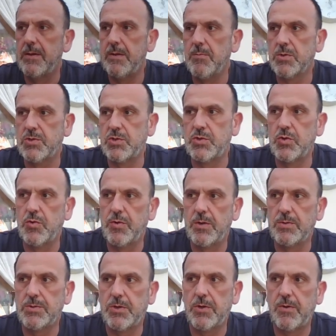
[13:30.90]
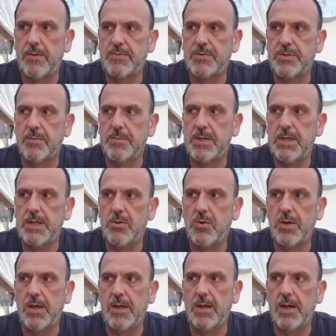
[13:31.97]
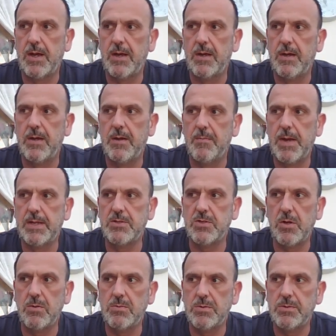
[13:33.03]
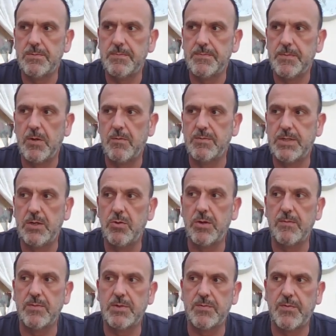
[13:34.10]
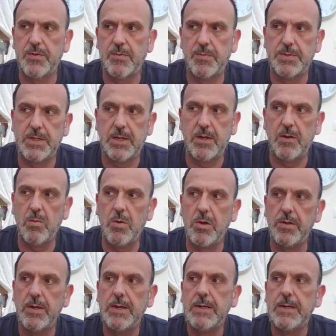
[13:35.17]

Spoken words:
in my story, I was going to have somebody looking at headstones, obviously looking for a particular one.